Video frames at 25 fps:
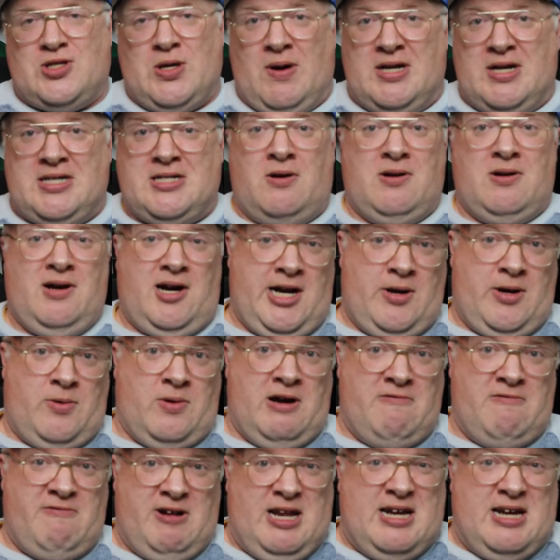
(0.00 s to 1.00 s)
So I
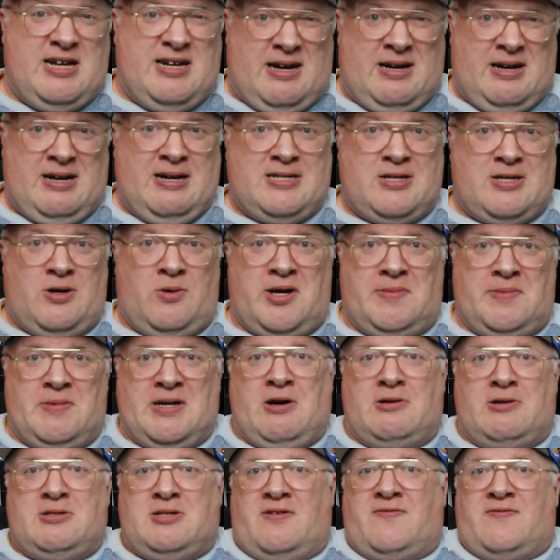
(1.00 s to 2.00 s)
really don't want him
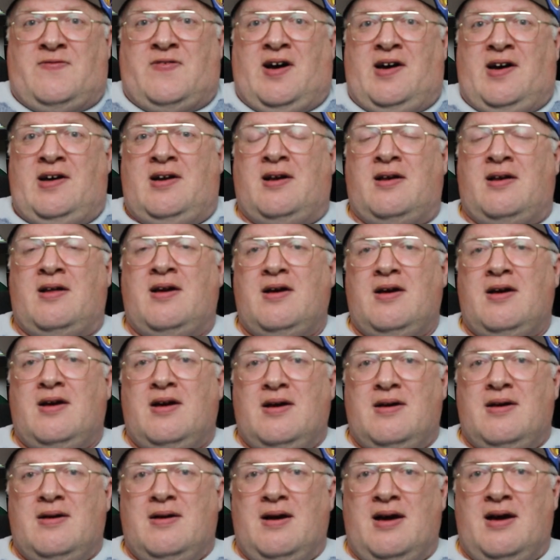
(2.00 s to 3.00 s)
to go to the final,
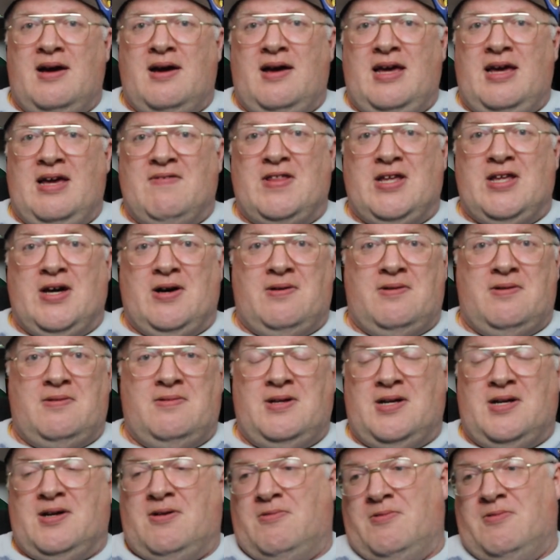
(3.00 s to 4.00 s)
even though,
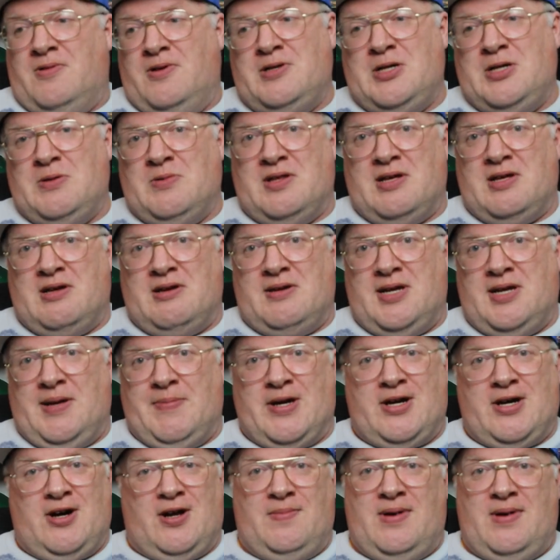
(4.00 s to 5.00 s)
you know, Rudy with an
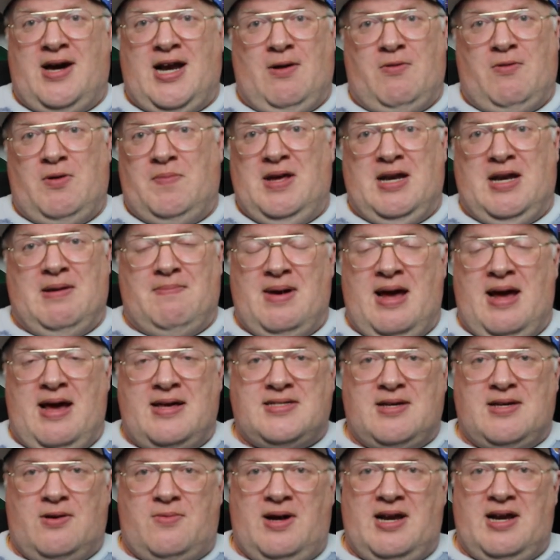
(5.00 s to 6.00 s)
Olympic gold medal would be an
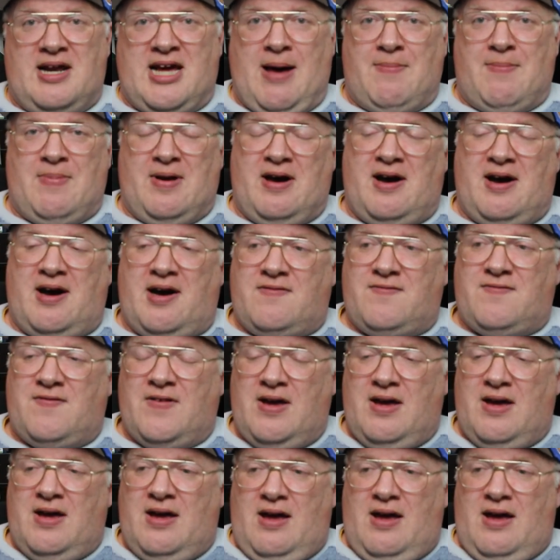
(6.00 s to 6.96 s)
amazing way to cap it off.